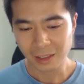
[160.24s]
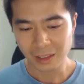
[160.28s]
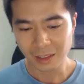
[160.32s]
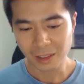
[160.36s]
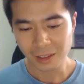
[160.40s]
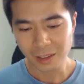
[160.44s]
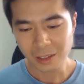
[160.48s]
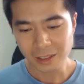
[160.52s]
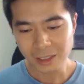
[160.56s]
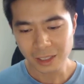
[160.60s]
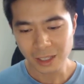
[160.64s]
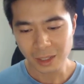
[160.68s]

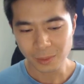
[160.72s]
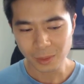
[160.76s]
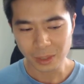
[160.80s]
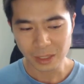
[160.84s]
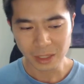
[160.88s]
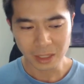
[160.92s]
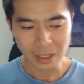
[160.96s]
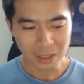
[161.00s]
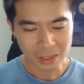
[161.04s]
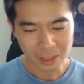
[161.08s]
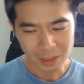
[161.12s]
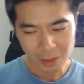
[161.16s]
third time
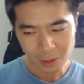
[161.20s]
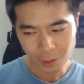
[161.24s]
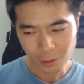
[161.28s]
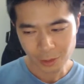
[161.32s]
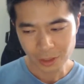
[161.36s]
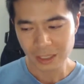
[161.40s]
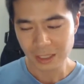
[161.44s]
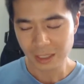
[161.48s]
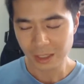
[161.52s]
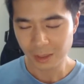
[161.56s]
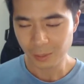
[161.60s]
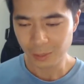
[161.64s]
around I didn't
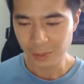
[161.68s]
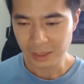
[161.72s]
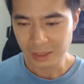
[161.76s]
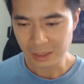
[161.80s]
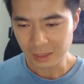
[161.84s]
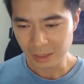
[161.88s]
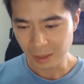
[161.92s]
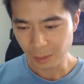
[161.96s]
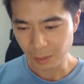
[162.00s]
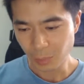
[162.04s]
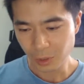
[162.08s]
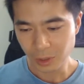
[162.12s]
look at any
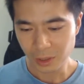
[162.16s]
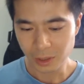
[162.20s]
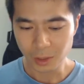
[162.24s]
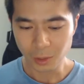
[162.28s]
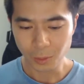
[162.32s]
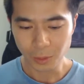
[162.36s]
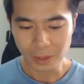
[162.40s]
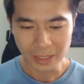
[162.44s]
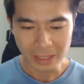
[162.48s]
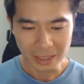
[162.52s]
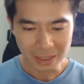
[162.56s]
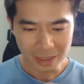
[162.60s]
pictures. I put it
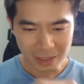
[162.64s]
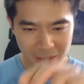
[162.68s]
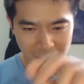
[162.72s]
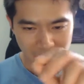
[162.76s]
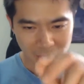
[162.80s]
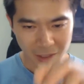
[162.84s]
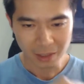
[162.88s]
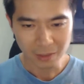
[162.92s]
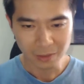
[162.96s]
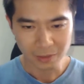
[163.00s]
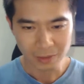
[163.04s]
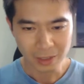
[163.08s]
away and just
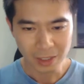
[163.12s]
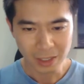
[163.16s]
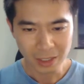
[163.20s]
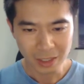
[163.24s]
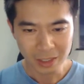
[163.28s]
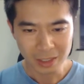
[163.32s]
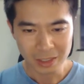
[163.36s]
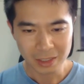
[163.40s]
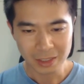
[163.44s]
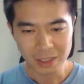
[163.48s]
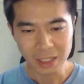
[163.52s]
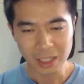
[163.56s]
kind of
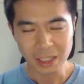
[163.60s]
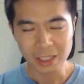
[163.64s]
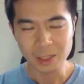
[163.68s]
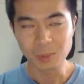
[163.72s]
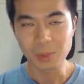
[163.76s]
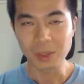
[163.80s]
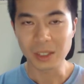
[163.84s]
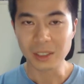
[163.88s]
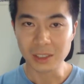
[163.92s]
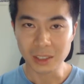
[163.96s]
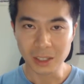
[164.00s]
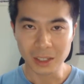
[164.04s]

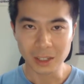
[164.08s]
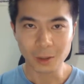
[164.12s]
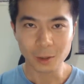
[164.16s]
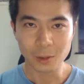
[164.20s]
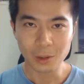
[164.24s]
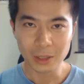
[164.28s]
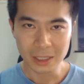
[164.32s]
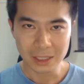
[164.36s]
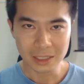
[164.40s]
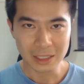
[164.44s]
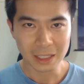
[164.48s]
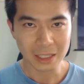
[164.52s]
sketched, because I'd
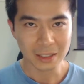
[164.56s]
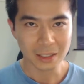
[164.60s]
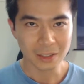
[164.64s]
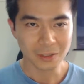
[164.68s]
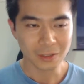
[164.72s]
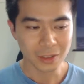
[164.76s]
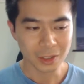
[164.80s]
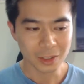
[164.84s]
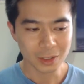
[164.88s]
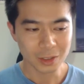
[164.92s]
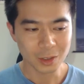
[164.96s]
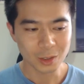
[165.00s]
already done the
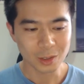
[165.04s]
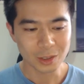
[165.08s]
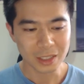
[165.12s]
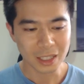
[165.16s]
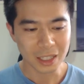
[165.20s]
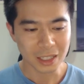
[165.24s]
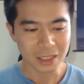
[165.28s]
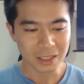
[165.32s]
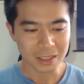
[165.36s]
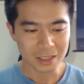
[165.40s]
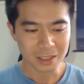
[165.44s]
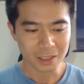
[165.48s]
first two
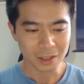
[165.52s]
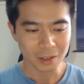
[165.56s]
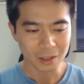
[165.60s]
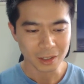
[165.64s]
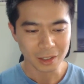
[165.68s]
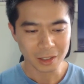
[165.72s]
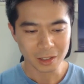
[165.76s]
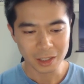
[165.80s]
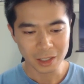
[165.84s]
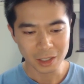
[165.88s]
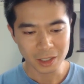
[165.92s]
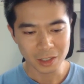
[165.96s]
sketches, so
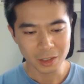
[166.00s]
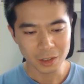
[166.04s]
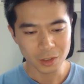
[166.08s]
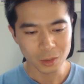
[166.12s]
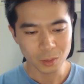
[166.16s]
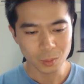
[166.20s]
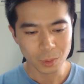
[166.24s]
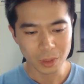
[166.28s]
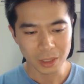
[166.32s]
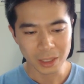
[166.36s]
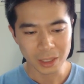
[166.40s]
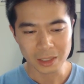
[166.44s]
I kind of
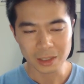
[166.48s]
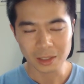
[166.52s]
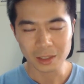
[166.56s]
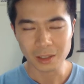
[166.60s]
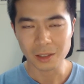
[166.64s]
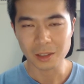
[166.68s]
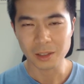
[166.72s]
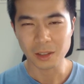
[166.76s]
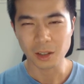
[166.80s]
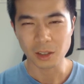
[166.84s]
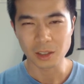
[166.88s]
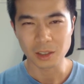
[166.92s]
knew what his
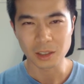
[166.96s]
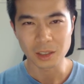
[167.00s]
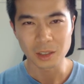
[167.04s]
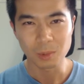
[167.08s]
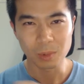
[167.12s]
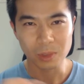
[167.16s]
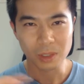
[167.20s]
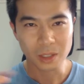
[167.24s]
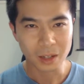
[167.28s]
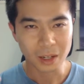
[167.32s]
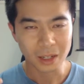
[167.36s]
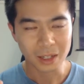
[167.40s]

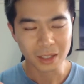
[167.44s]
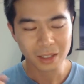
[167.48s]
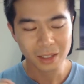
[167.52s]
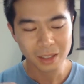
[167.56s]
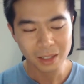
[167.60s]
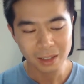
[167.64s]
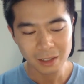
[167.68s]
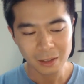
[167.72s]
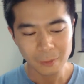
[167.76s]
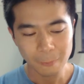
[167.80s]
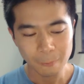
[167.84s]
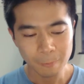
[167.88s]
costume was kind of
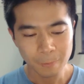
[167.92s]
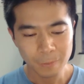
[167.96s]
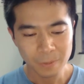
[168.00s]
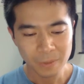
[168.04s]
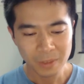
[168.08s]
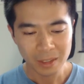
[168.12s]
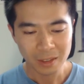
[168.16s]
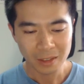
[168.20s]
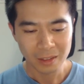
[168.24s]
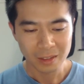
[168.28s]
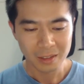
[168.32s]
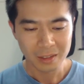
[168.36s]
like.
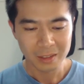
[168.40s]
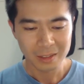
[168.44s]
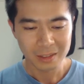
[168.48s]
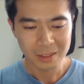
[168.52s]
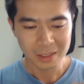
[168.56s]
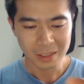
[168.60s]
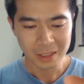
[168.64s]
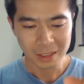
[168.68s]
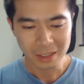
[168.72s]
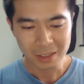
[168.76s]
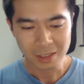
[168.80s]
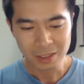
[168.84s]

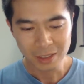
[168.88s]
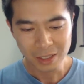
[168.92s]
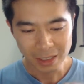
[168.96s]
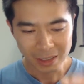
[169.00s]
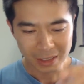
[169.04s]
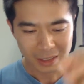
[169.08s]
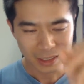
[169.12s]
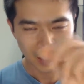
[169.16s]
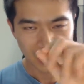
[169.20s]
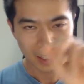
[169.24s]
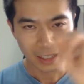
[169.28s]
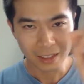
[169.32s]
So then I
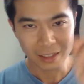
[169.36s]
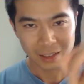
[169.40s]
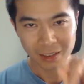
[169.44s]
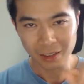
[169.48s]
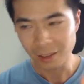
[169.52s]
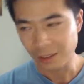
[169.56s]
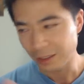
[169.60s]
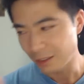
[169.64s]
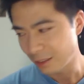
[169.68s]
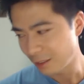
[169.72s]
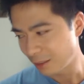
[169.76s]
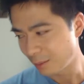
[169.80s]
sketched it out
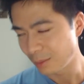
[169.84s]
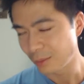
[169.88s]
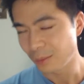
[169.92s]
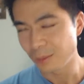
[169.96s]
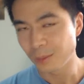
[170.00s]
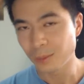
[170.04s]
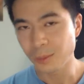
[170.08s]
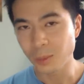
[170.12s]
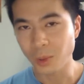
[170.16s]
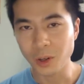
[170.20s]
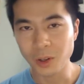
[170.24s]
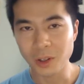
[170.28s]
on
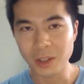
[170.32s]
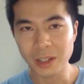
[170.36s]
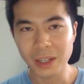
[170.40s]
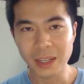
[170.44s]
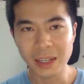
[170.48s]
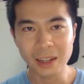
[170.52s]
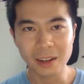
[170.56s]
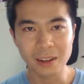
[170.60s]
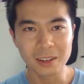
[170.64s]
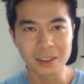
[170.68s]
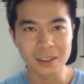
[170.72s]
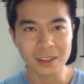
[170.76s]

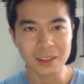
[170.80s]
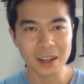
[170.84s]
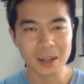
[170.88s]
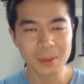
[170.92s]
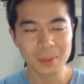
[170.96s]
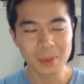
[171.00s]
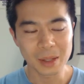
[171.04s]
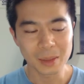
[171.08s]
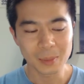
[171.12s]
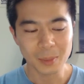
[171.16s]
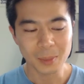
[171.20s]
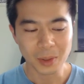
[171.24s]
Procreate on the
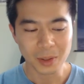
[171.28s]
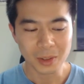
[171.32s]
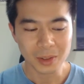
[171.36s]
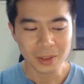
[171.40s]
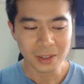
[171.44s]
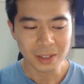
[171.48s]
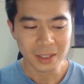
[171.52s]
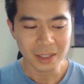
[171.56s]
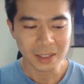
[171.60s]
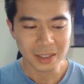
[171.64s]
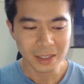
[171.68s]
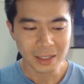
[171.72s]
iPad
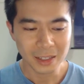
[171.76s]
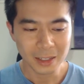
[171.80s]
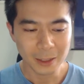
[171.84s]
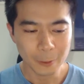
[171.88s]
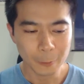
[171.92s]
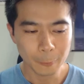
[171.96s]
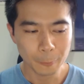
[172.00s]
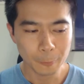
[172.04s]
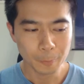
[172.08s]
Pro, and then